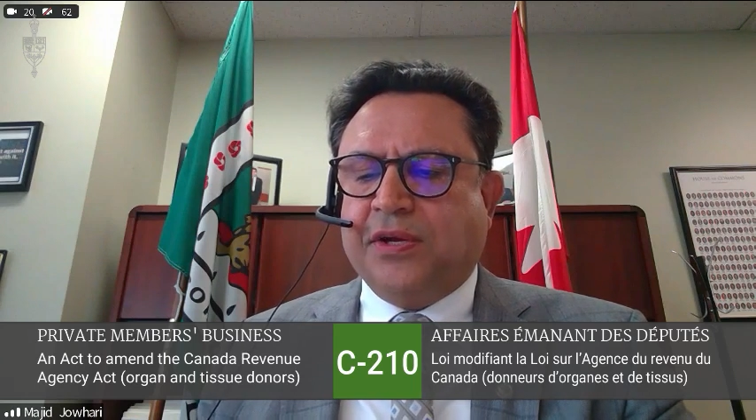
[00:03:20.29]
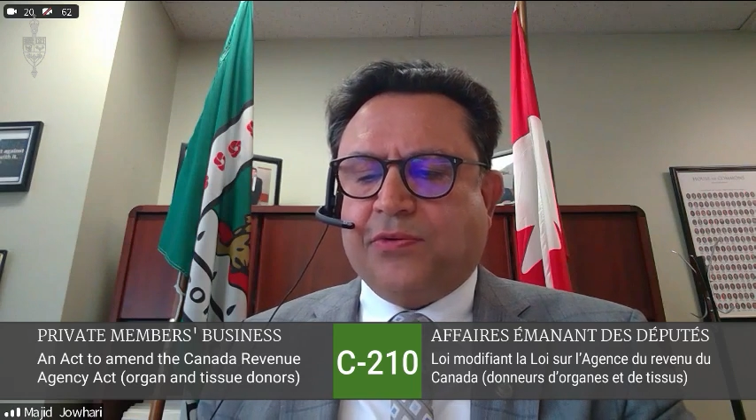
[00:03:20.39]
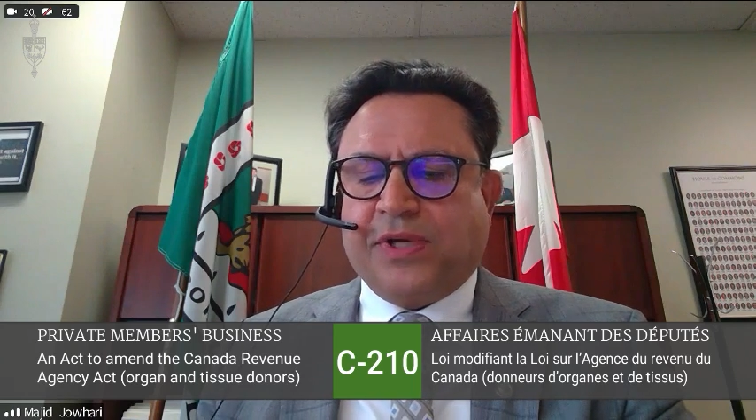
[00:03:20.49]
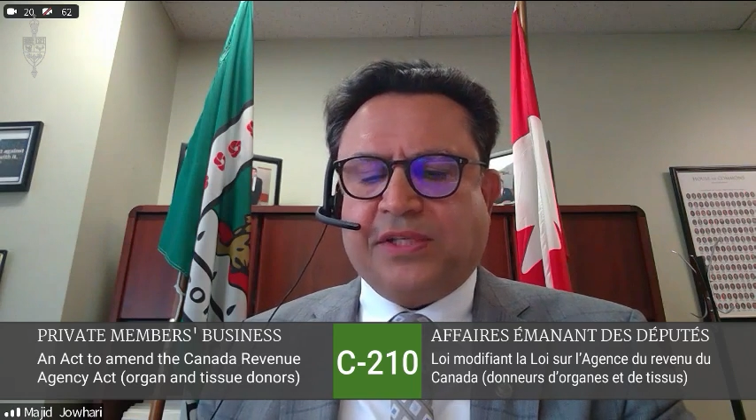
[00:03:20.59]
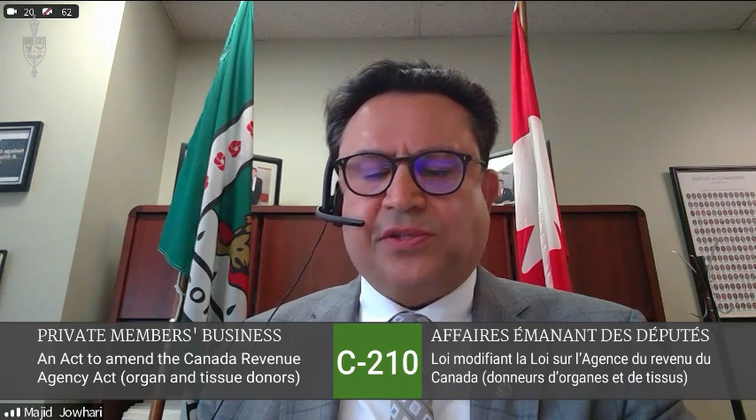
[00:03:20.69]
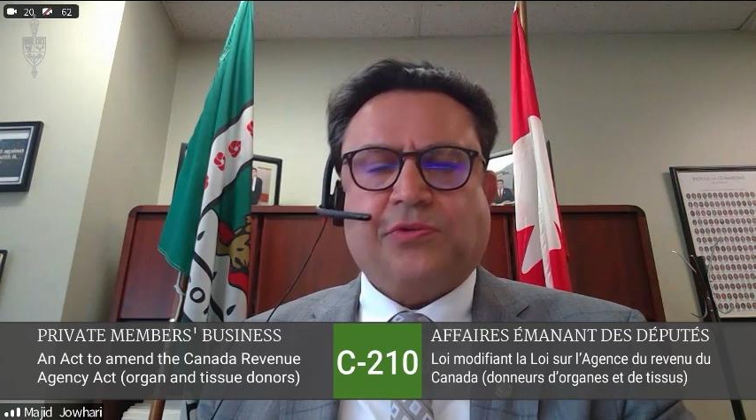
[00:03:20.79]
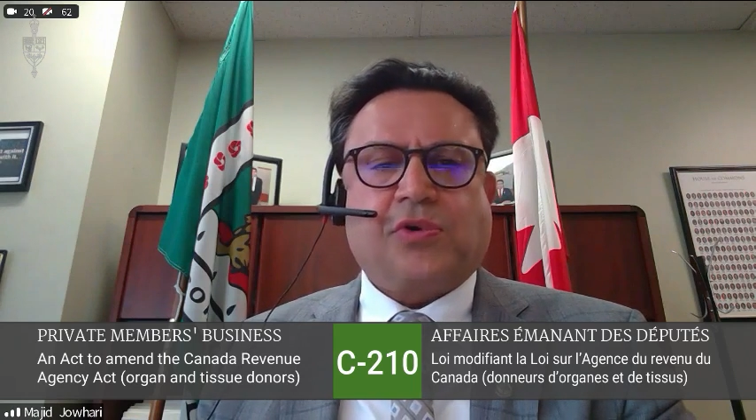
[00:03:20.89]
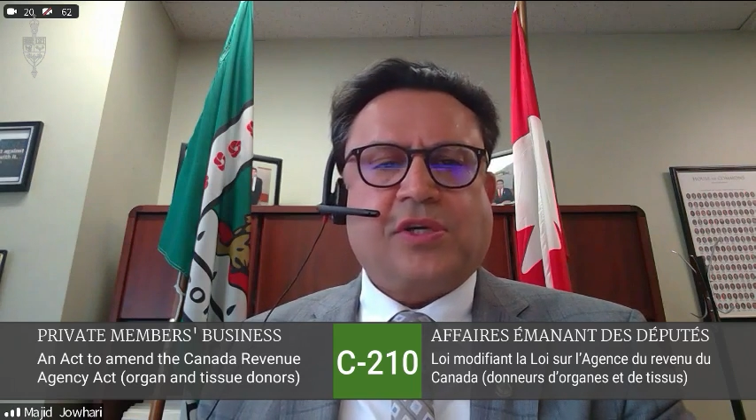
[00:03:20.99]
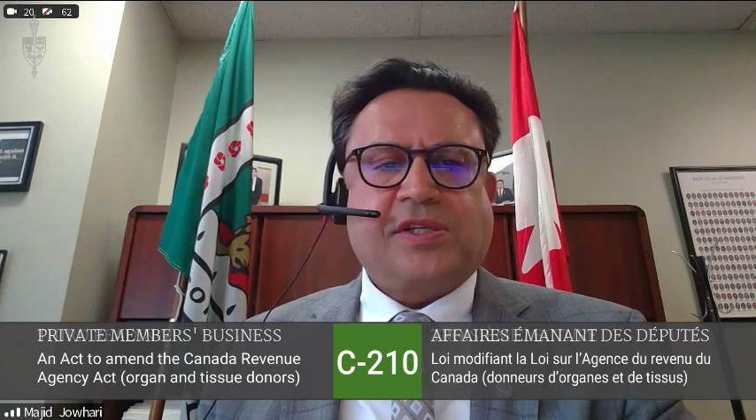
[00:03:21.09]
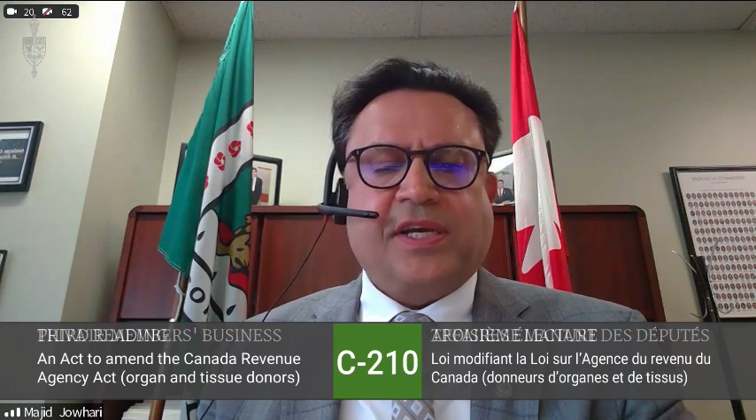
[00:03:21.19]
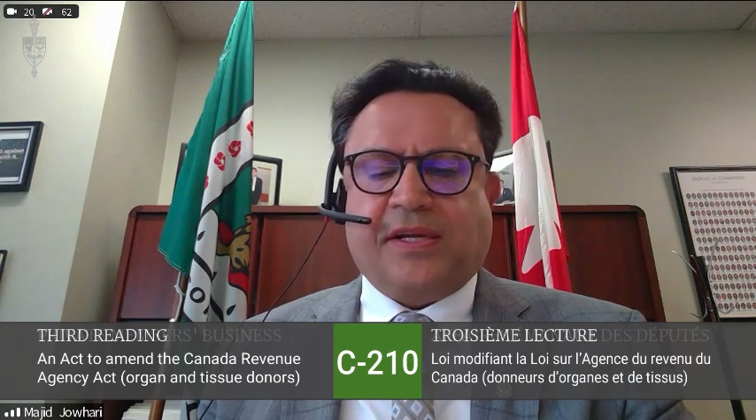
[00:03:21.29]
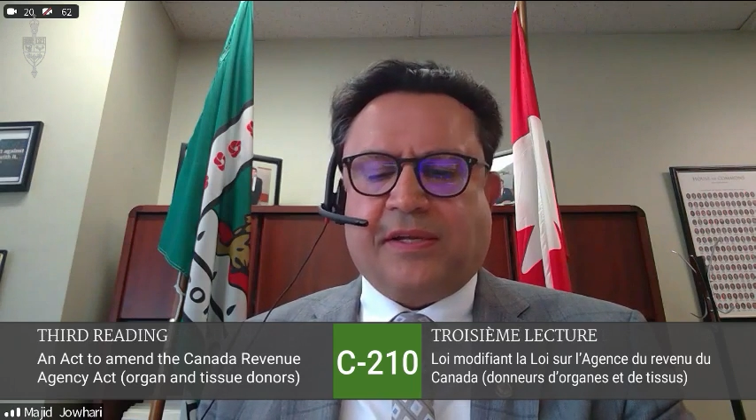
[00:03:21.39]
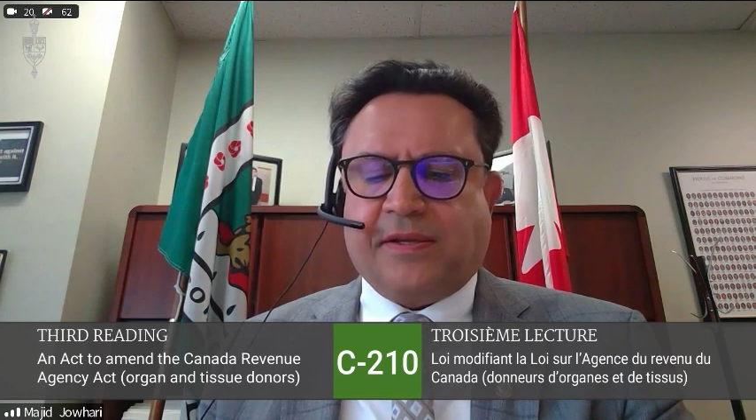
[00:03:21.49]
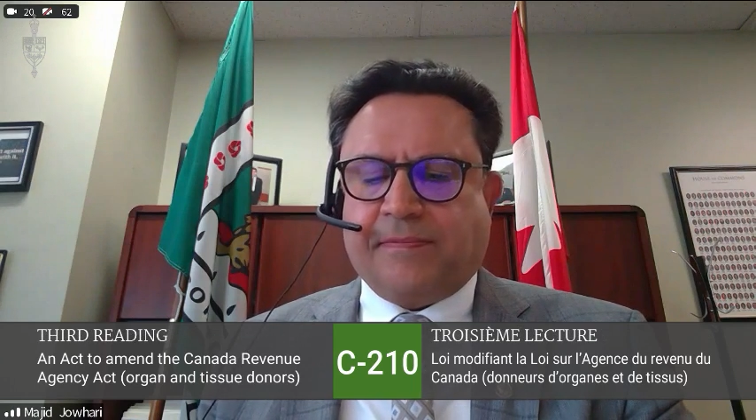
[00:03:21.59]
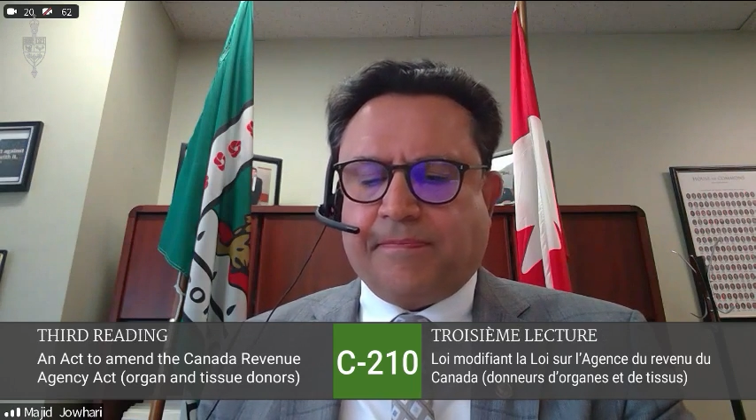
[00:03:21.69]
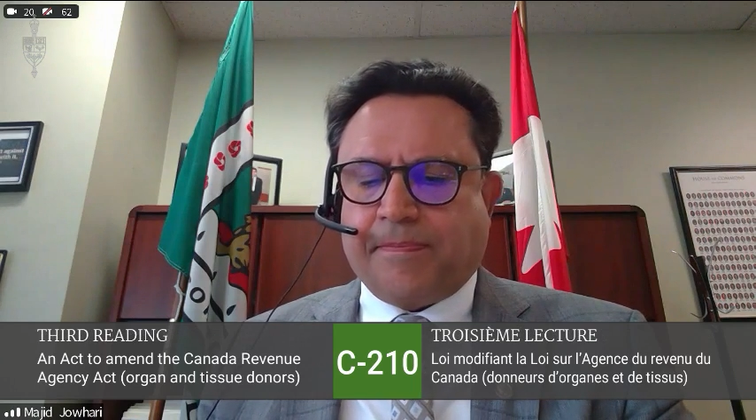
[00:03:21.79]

rates across Canada.